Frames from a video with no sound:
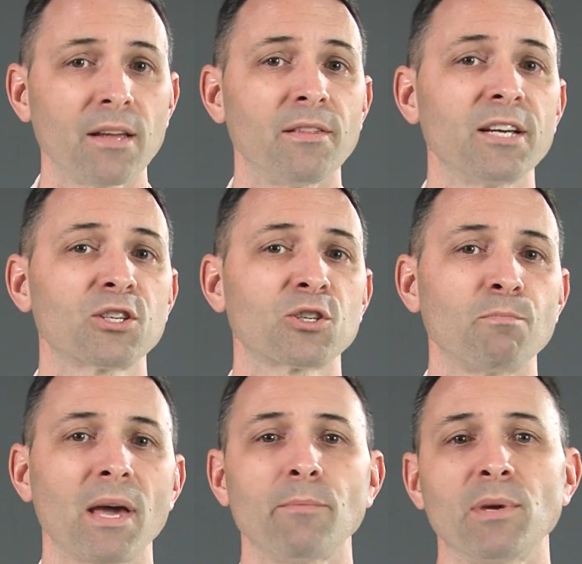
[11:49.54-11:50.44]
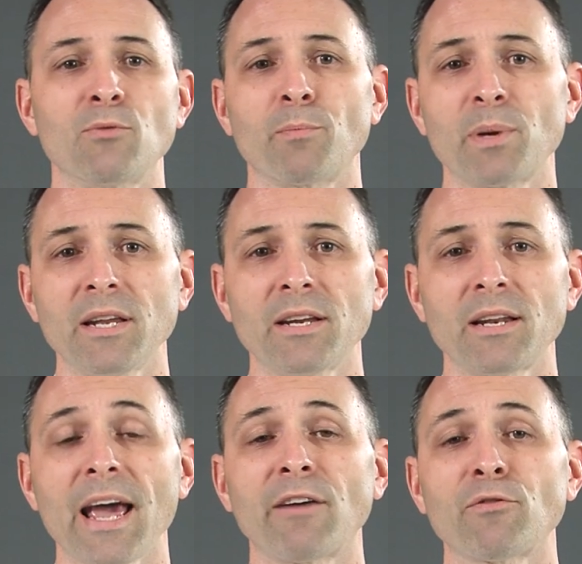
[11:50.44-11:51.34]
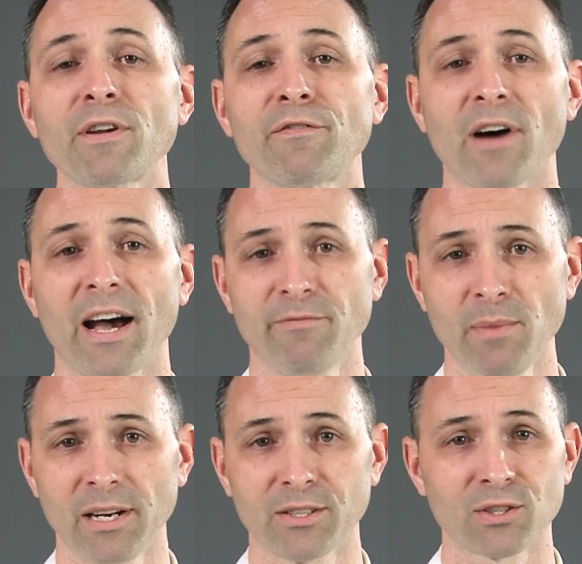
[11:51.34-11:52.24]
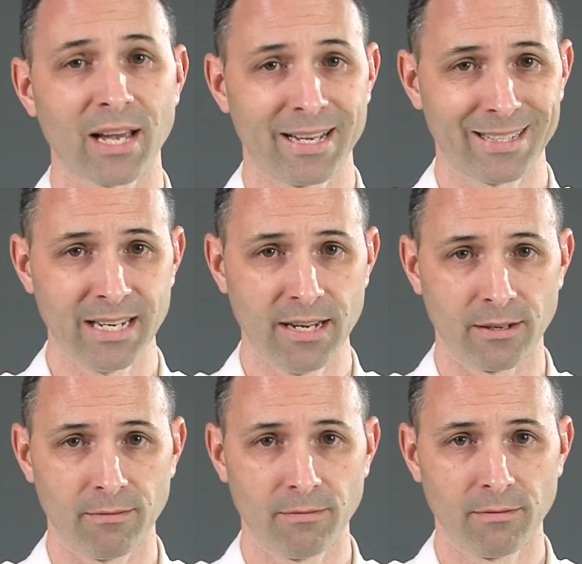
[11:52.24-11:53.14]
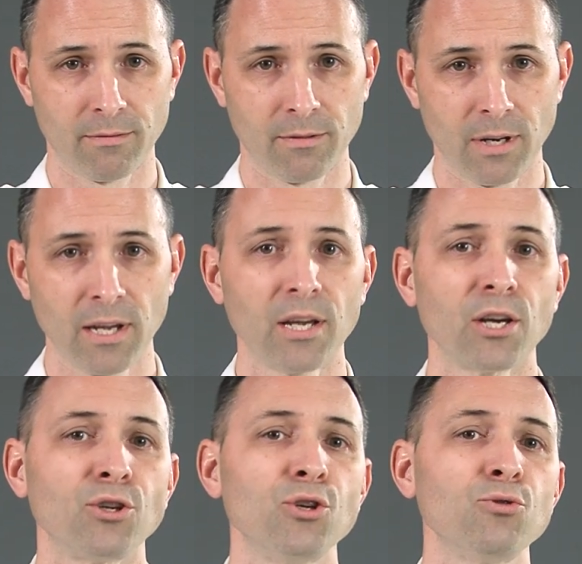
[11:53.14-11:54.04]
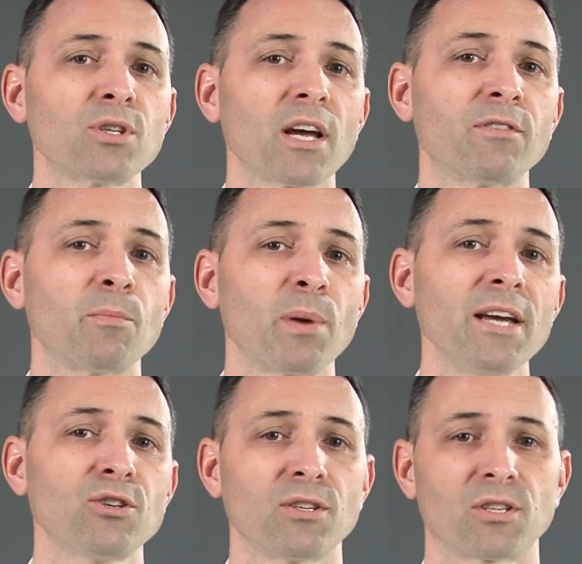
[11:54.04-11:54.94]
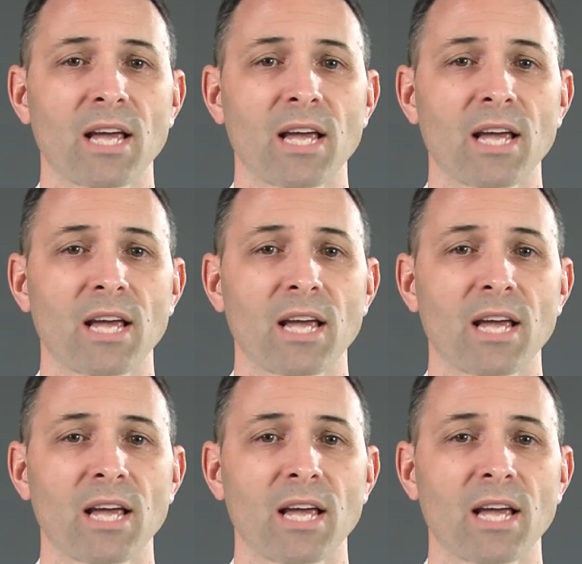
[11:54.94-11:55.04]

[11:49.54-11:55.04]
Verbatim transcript: This may be repeated every five minutes as needed. Use of the patient's